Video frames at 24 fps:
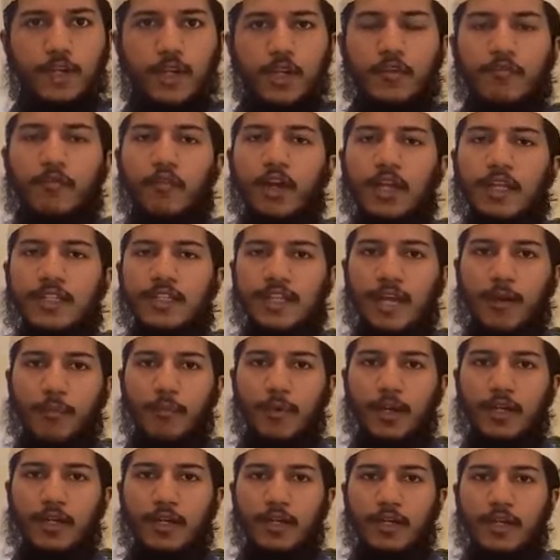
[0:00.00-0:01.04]
For
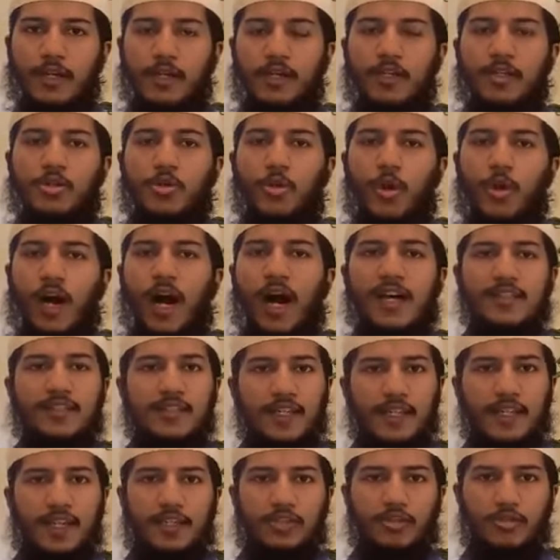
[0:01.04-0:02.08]
example, you ask
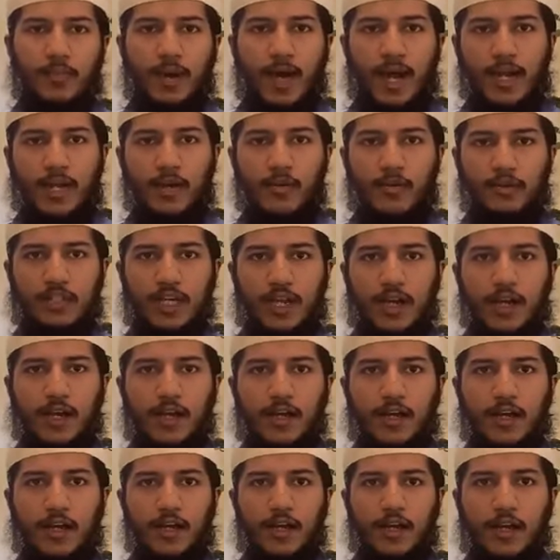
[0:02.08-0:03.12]
Allah subhanahu wa
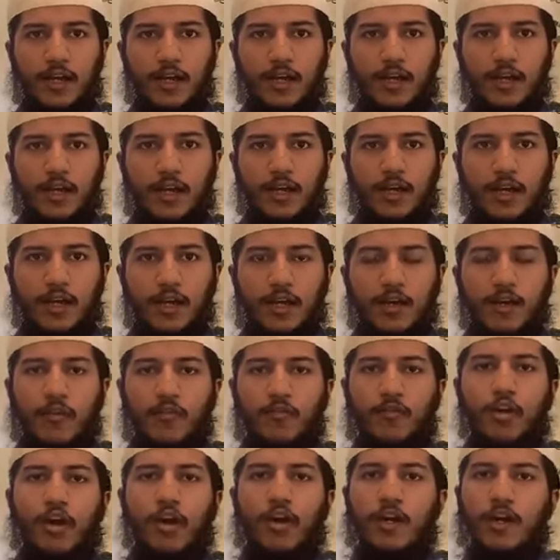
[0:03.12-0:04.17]
ta'ala
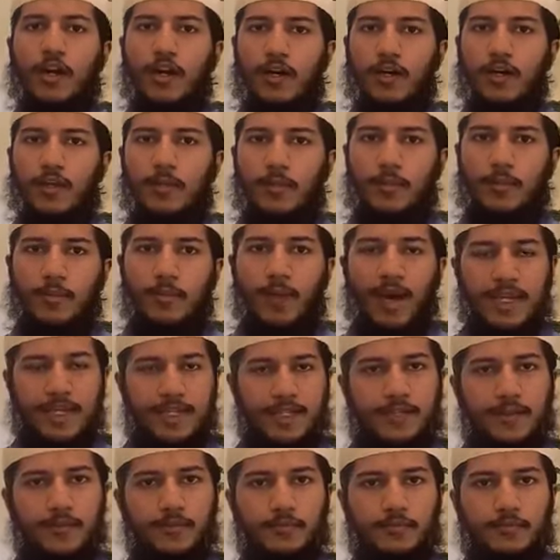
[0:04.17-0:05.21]
for a
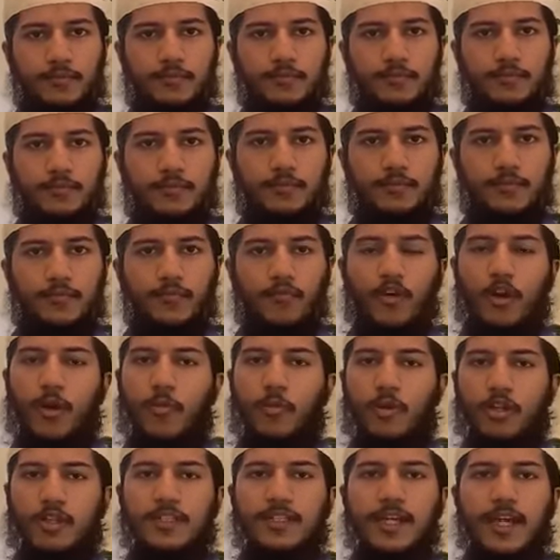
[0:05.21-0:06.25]
bike, for a
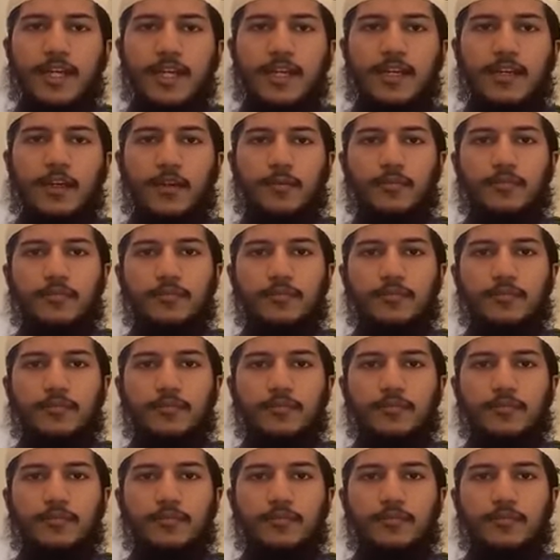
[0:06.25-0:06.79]
motorcycle.